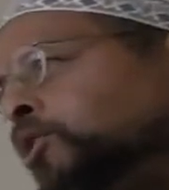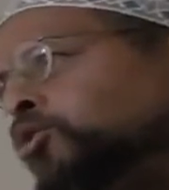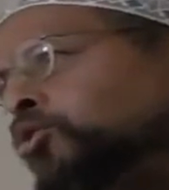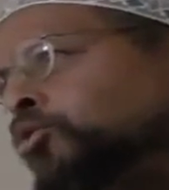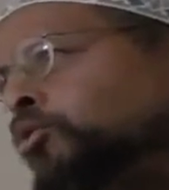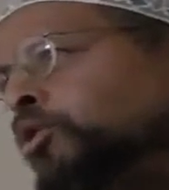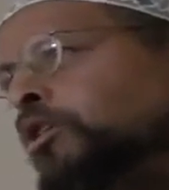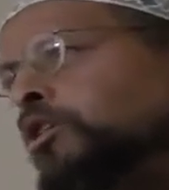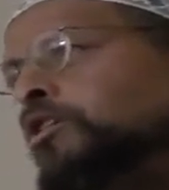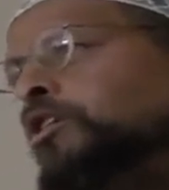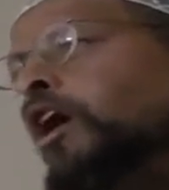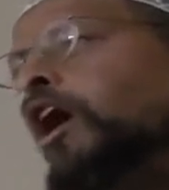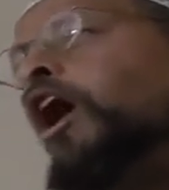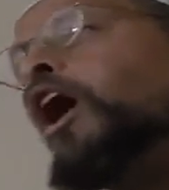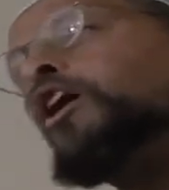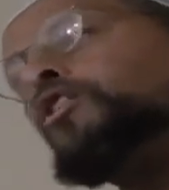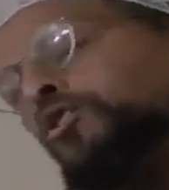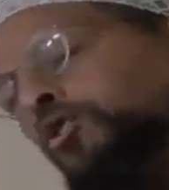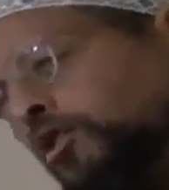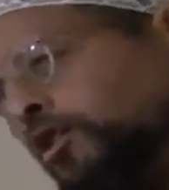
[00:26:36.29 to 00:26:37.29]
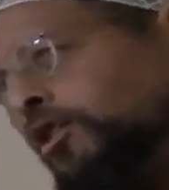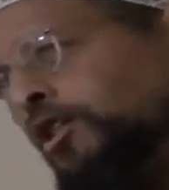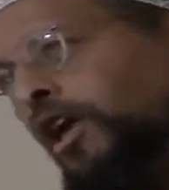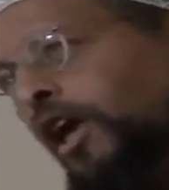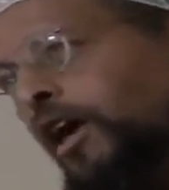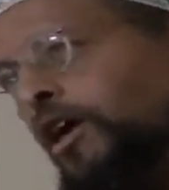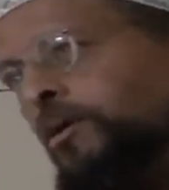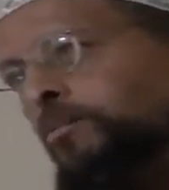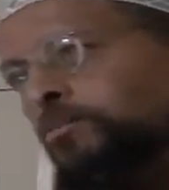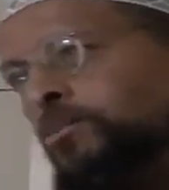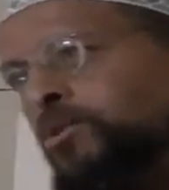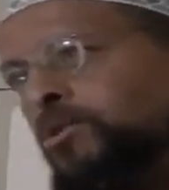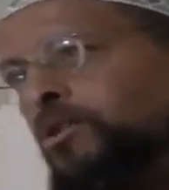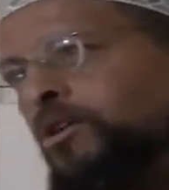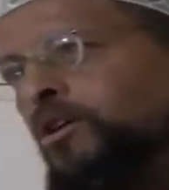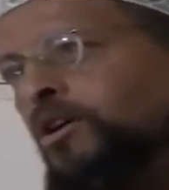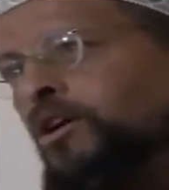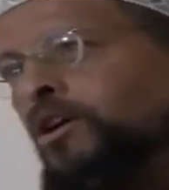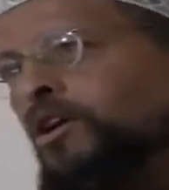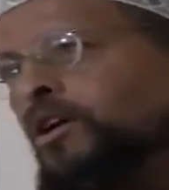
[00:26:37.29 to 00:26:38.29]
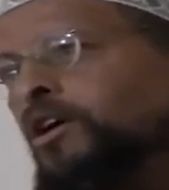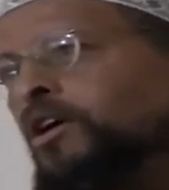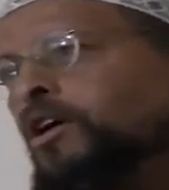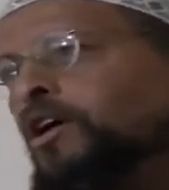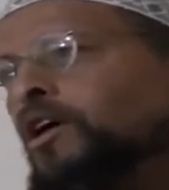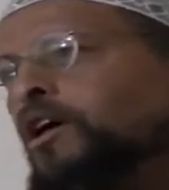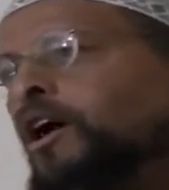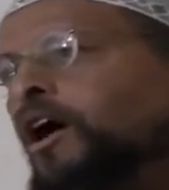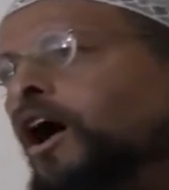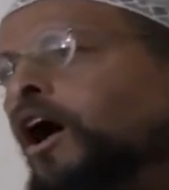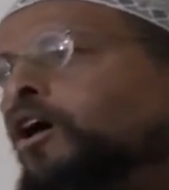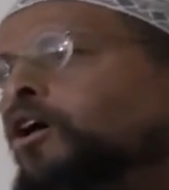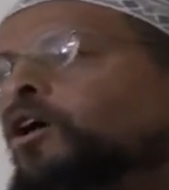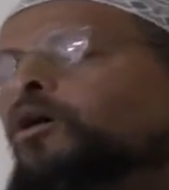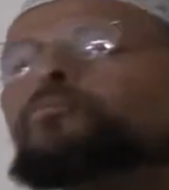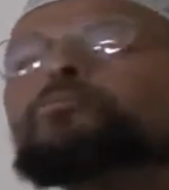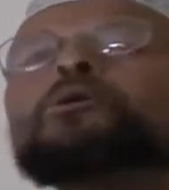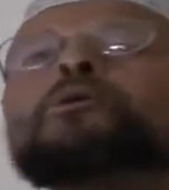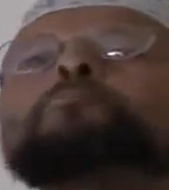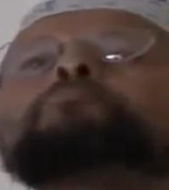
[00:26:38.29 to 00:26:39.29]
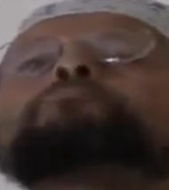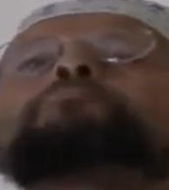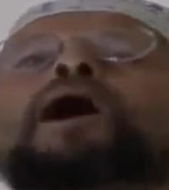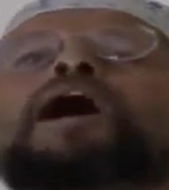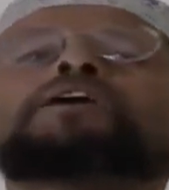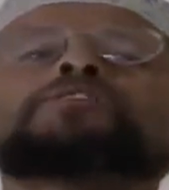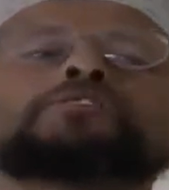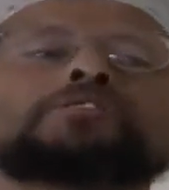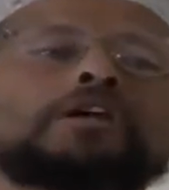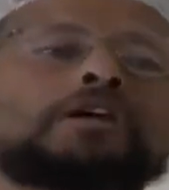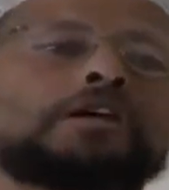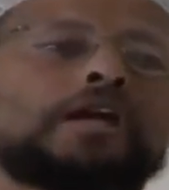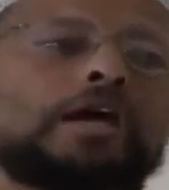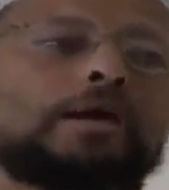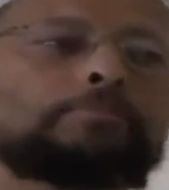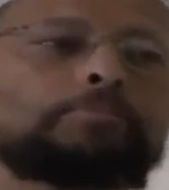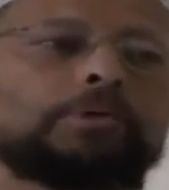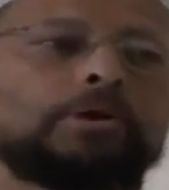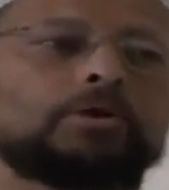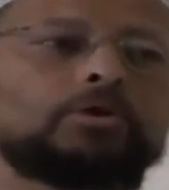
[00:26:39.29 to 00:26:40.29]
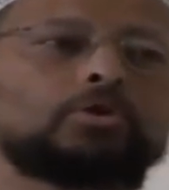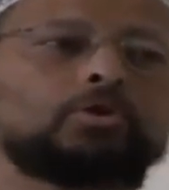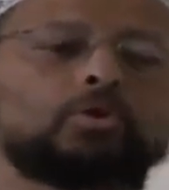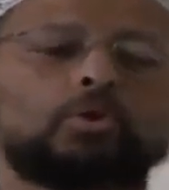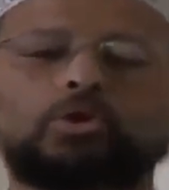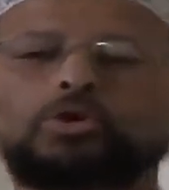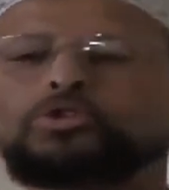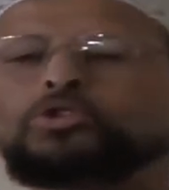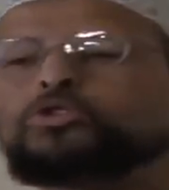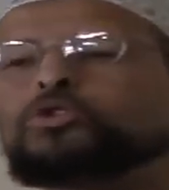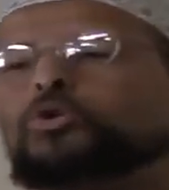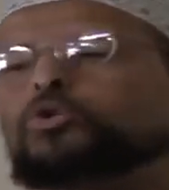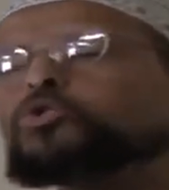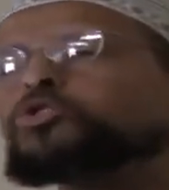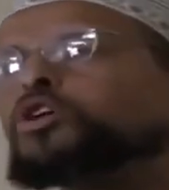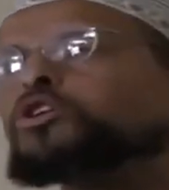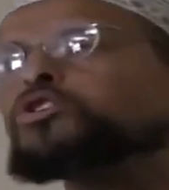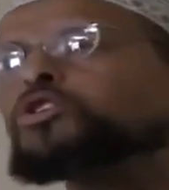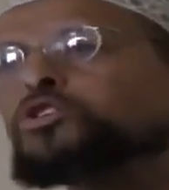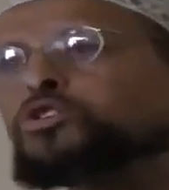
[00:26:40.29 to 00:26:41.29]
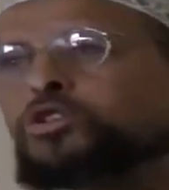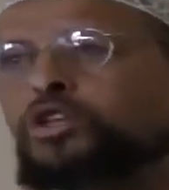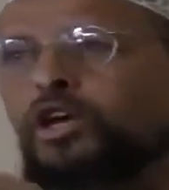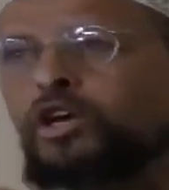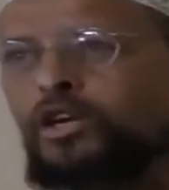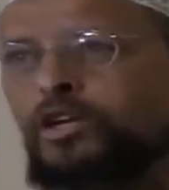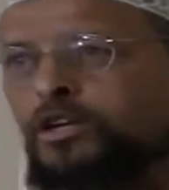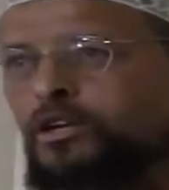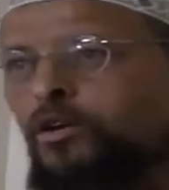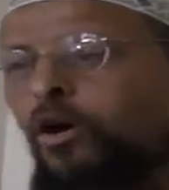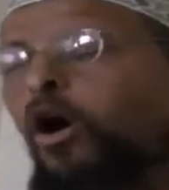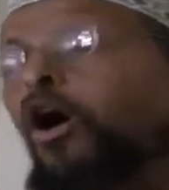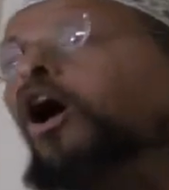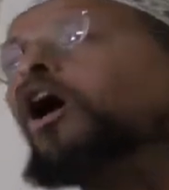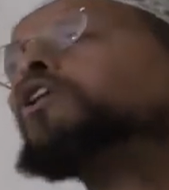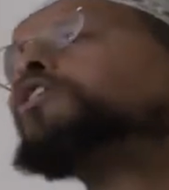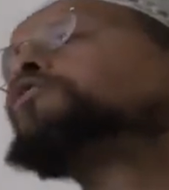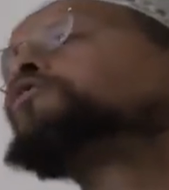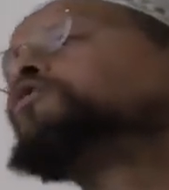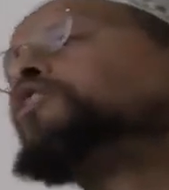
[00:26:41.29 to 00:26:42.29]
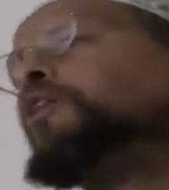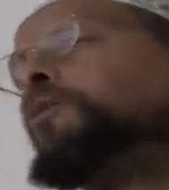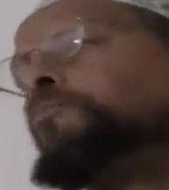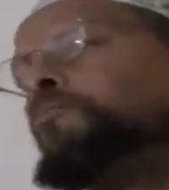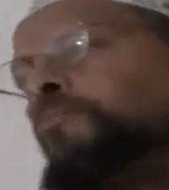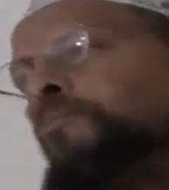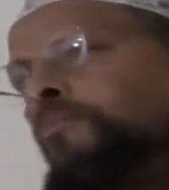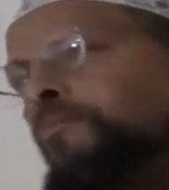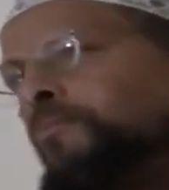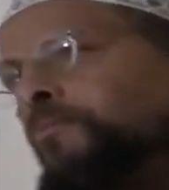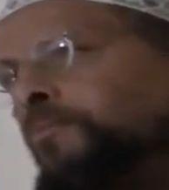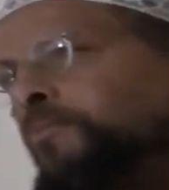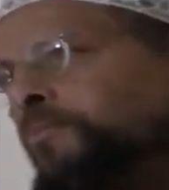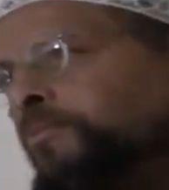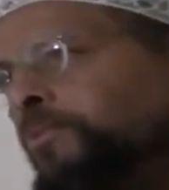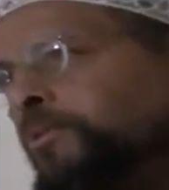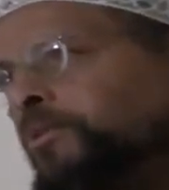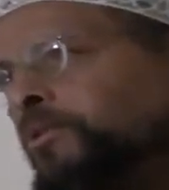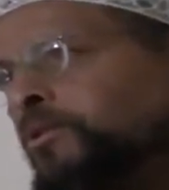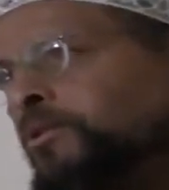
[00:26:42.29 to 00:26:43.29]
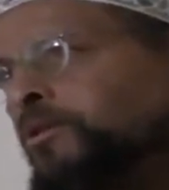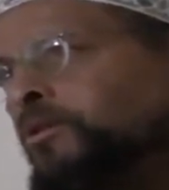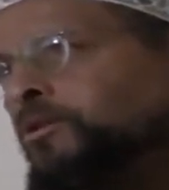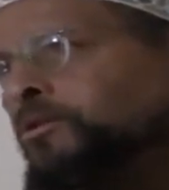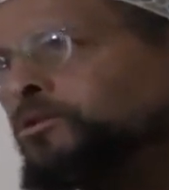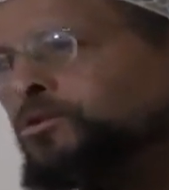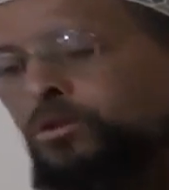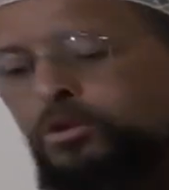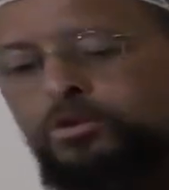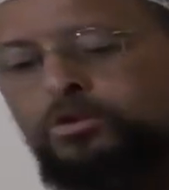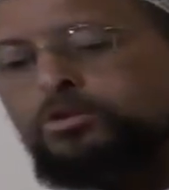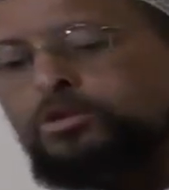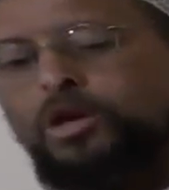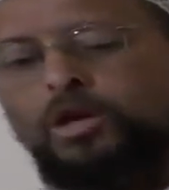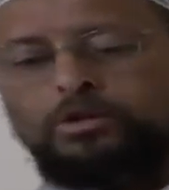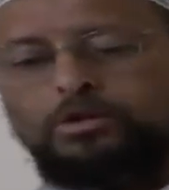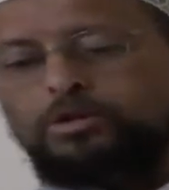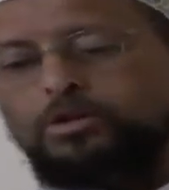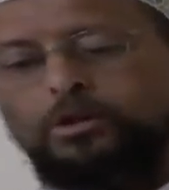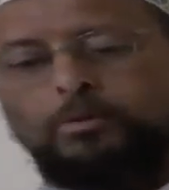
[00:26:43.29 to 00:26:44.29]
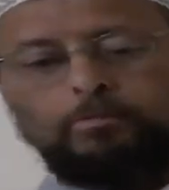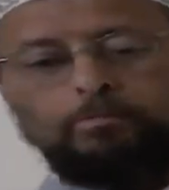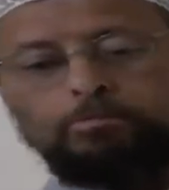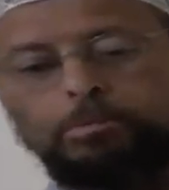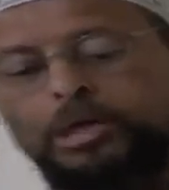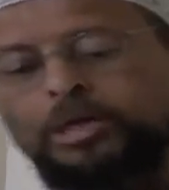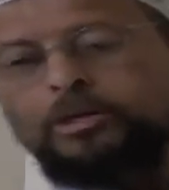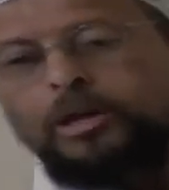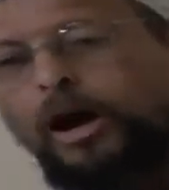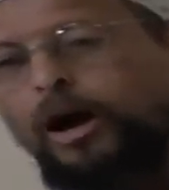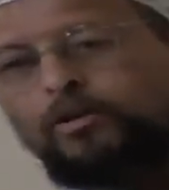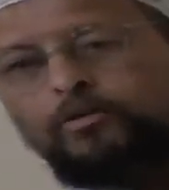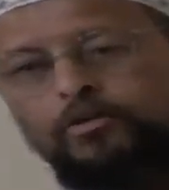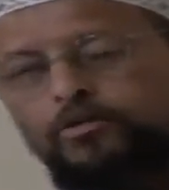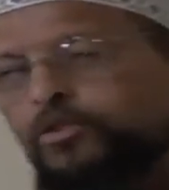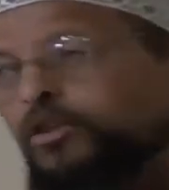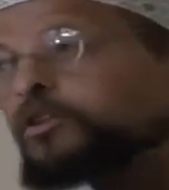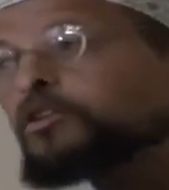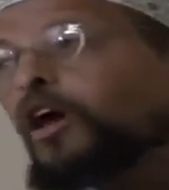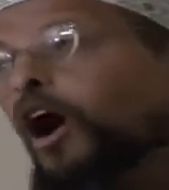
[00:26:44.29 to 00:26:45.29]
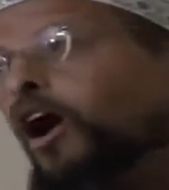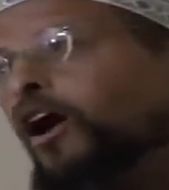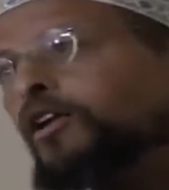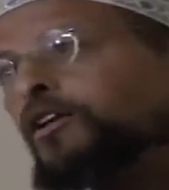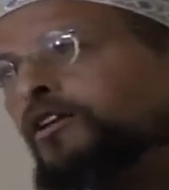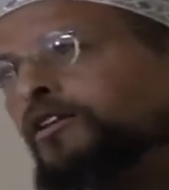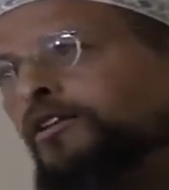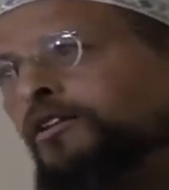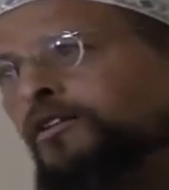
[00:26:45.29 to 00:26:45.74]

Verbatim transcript: between us and the apes? How come the best an ape can do is use a stick, all of them, to get some meat out of the nut?